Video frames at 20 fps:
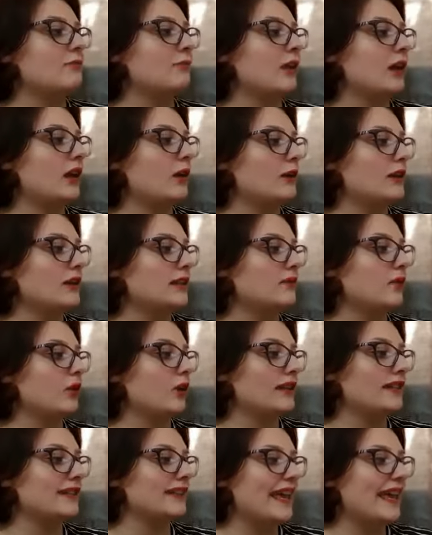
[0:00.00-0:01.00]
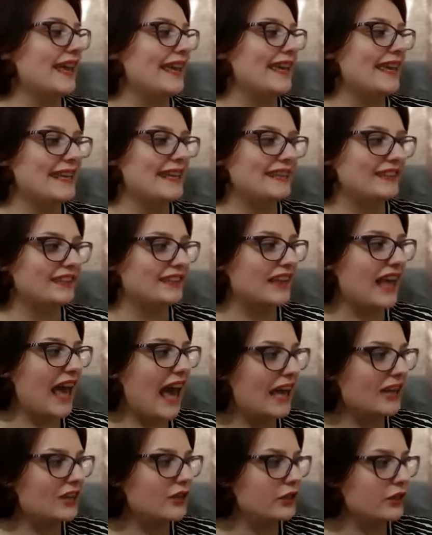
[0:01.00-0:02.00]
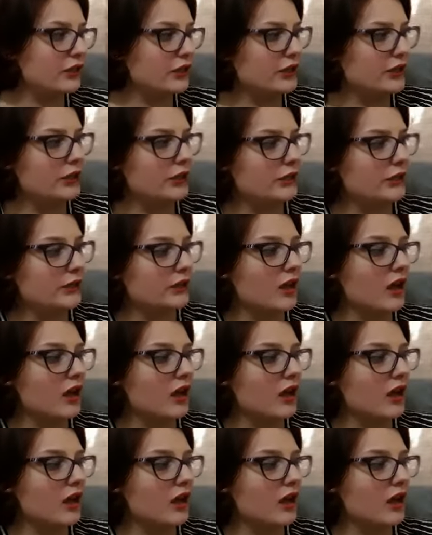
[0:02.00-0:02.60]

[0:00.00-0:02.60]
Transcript: Mary's voice. Is that you?